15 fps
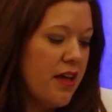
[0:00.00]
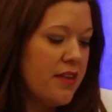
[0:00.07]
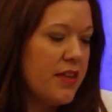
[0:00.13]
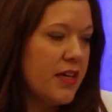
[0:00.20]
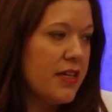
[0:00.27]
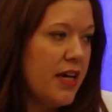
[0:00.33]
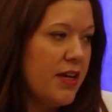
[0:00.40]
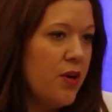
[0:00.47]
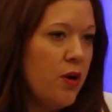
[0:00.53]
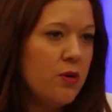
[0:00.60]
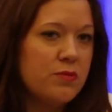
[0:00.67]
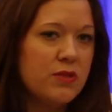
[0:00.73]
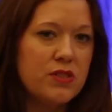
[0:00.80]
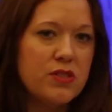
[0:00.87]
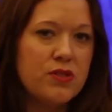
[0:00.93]
that get
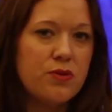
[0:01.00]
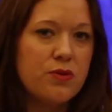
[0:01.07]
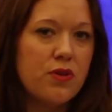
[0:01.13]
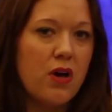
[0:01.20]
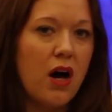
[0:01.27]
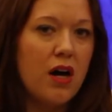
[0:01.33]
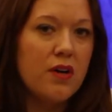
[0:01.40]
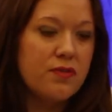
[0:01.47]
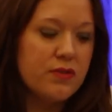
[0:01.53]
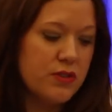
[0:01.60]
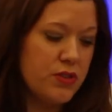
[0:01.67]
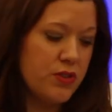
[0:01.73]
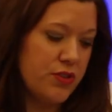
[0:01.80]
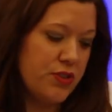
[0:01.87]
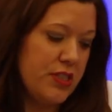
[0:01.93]
homeless youth off the
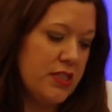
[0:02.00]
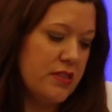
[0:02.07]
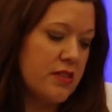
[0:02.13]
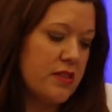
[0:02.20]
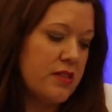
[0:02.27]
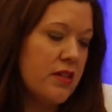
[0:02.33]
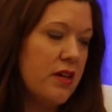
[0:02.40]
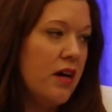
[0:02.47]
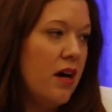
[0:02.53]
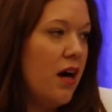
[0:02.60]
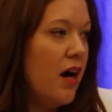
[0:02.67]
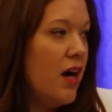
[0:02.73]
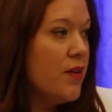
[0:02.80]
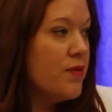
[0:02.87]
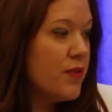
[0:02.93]
streets,
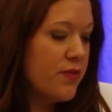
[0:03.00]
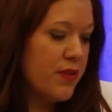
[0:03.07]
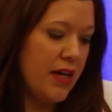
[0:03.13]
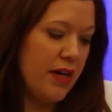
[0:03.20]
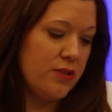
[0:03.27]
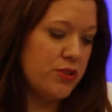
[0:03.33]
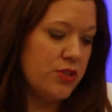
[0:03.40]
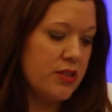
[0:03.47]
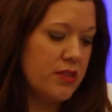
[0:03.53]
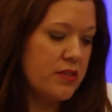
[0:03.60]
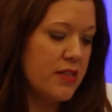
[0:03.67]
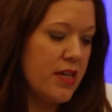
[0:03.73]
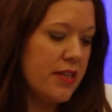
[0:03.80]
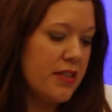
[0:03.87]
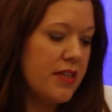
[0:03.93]
off of couches,
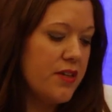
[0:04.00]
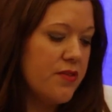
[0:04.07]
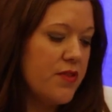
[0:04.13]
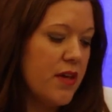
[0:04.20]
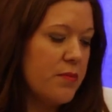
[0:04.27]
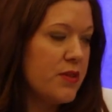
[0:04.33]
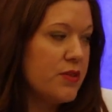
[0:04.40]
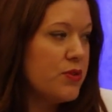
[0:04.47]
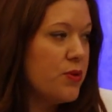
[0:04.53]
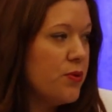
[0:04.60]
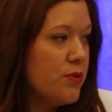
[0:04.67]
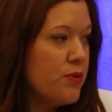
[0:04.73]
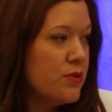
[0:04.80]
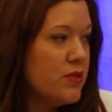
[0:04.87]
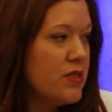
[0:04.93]
and give them the
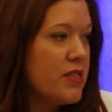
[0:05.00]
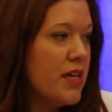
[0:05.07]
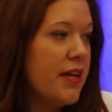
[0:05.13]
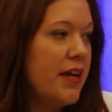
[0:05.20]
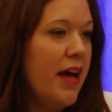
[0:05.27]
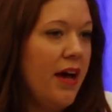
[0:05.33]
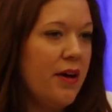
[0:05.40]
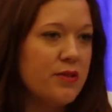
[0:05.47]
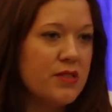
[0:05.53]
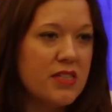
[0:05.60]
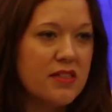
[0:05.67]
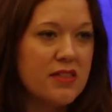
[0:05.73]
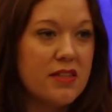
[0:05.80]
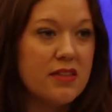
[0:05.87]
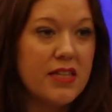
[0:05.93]
tools and
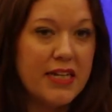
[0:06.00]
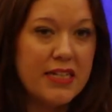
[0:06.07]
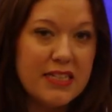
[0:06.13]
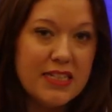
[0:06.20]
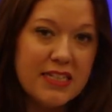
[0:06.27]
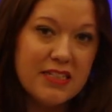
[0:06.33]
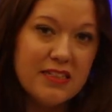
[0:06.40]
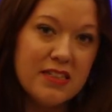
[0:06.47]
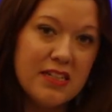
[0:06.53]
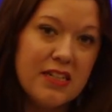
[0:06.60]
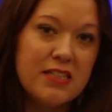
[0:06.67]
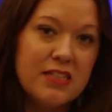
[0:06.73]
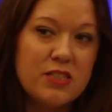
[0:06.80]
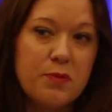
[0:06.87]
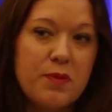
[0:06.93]
housing that they need
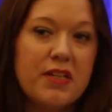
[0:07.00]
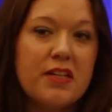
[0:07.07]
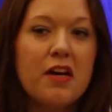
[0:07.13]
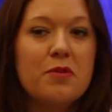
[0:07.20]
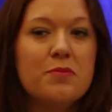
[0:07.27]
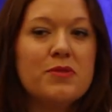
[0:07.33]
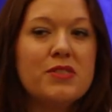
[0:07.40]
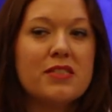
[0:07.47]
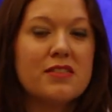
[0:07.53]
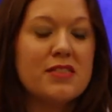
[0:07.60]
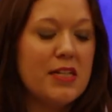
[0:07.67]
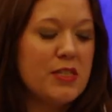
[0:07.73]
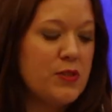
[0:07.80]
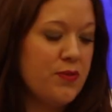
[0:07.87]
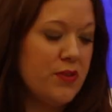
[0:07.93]
to become
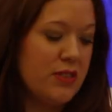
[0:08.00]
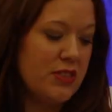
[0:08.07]
successful